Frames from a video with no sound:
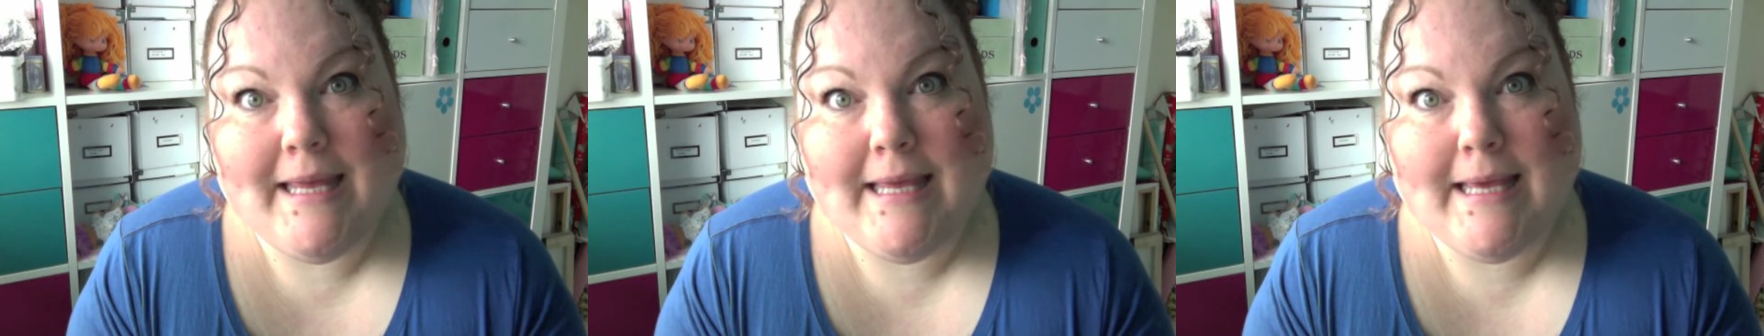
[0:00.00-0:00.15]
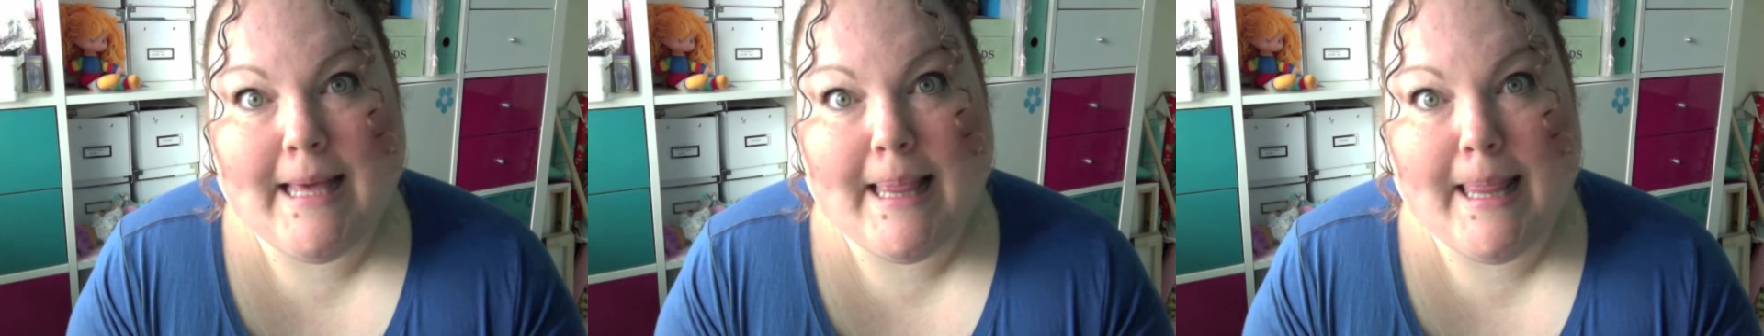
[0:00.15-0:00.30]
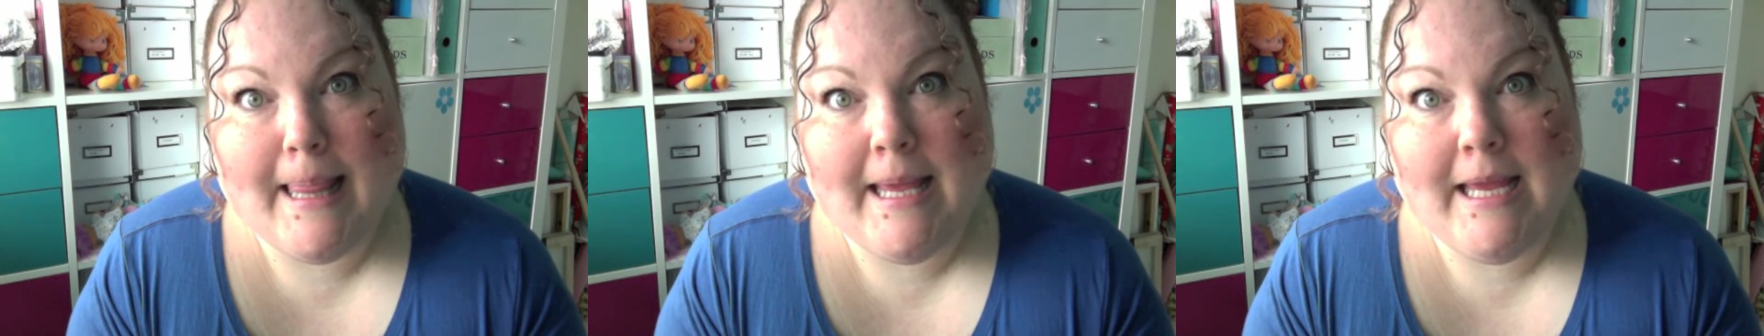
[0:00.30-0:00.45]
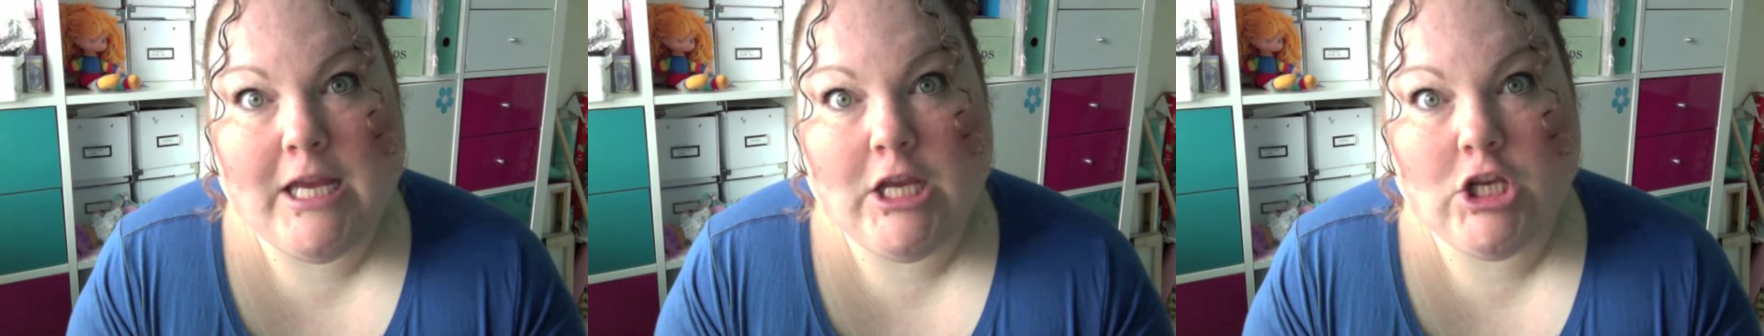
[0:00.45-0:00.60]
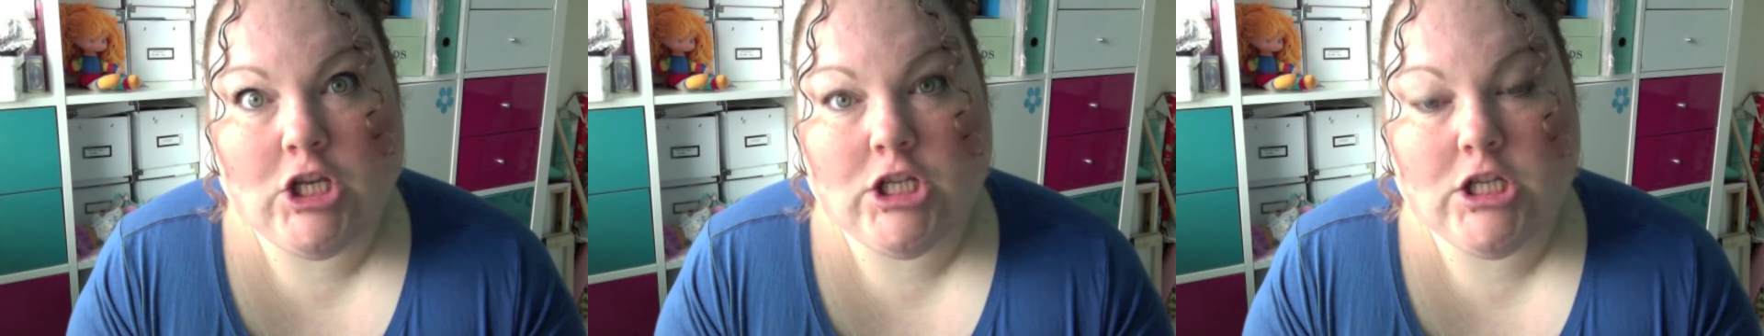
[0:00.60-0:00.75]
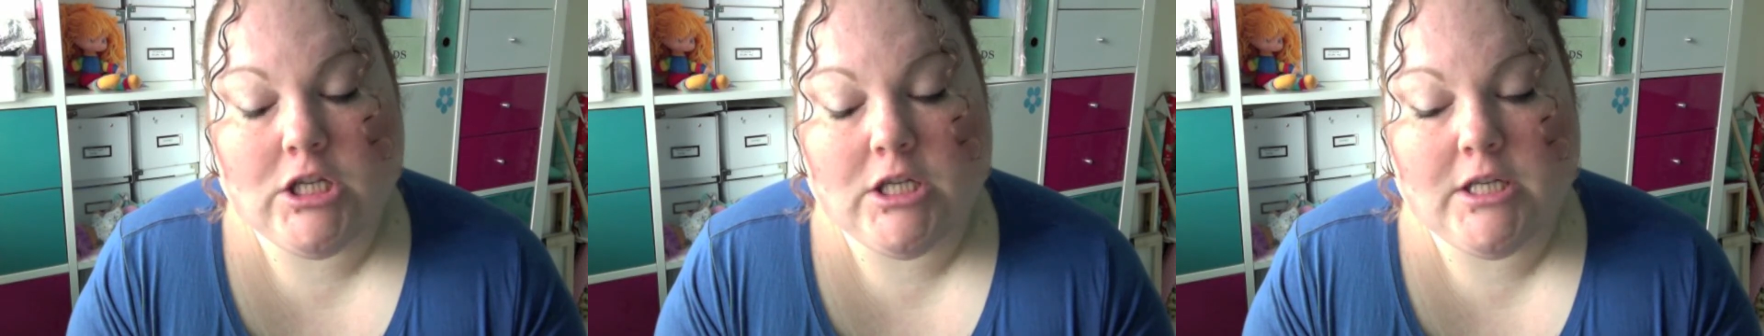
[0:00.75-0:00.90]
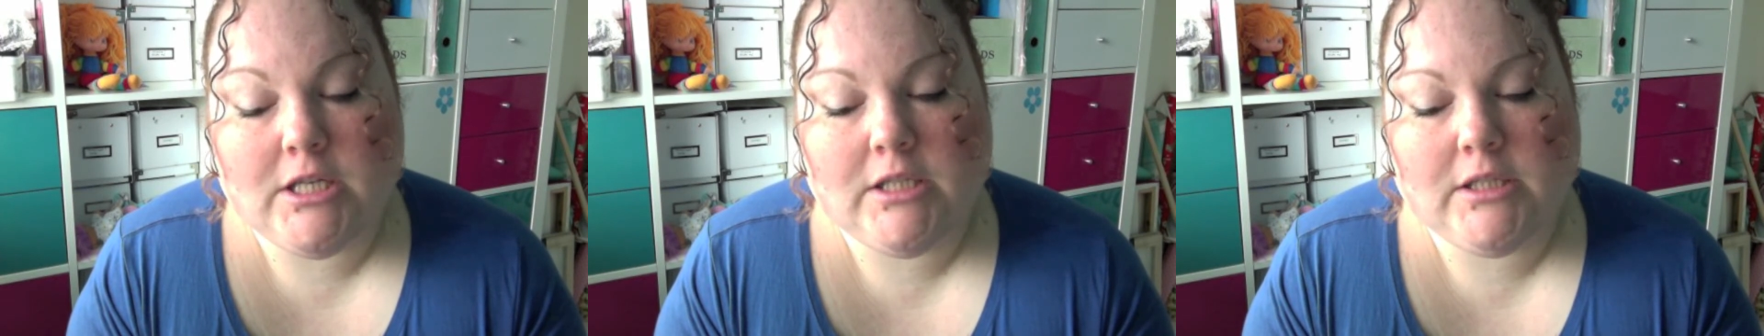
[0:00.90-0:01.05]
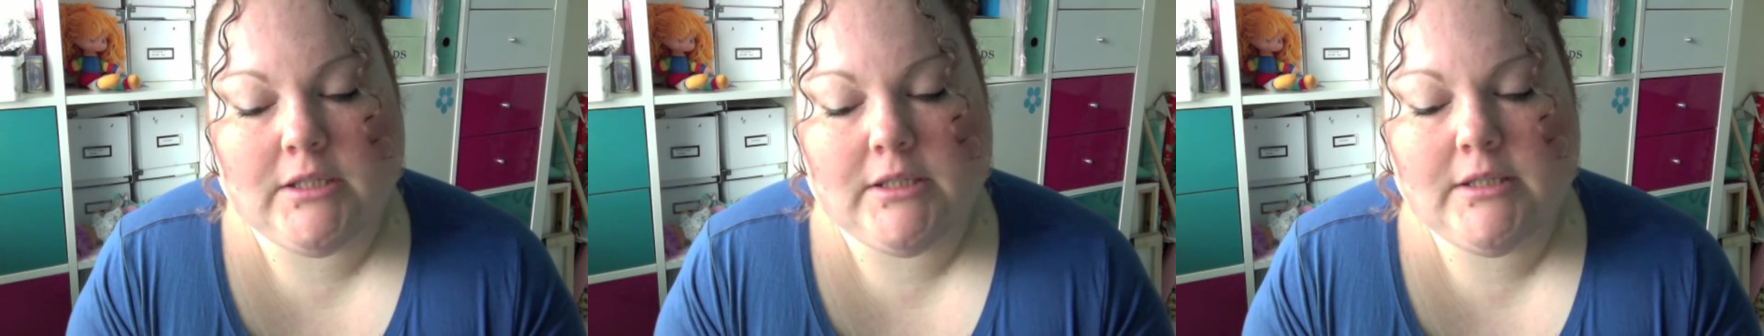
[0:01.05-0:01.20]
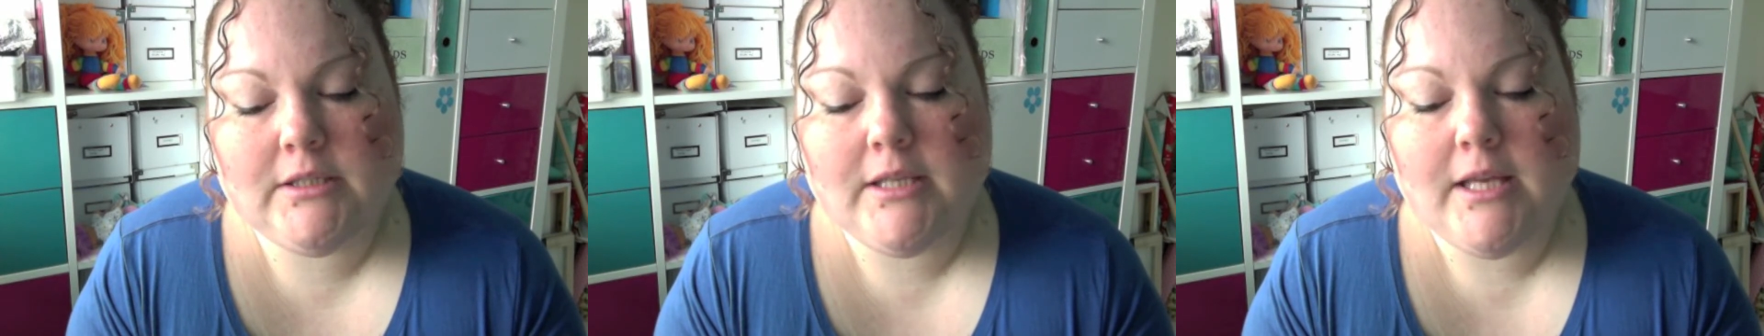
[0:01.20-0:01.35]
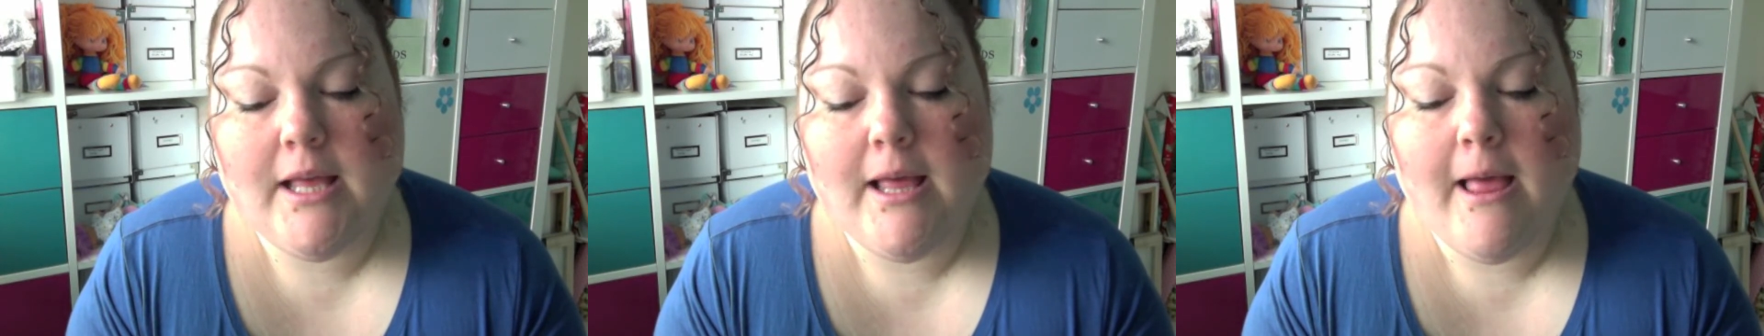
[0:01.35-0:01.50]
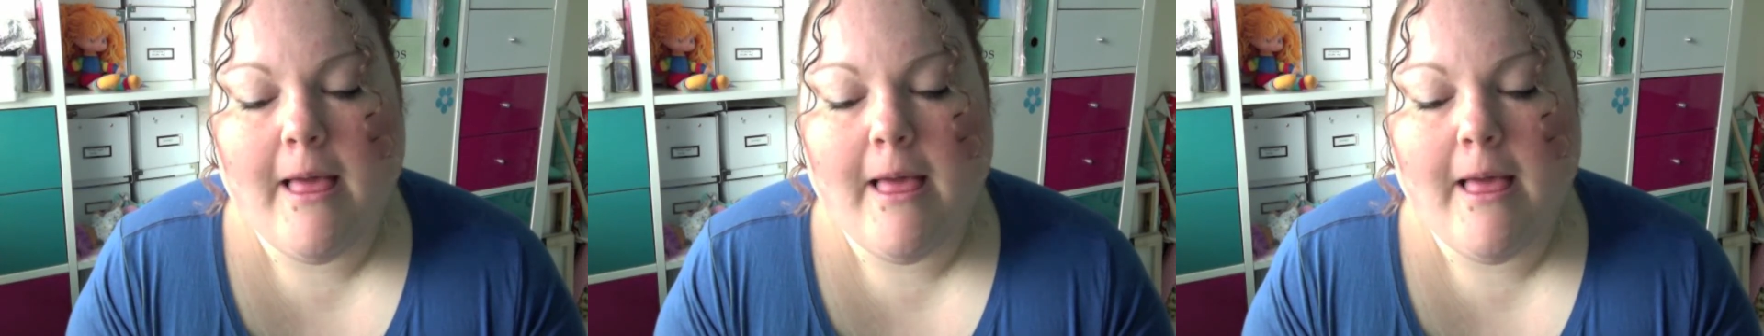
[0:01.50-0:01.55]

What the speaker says: clean child.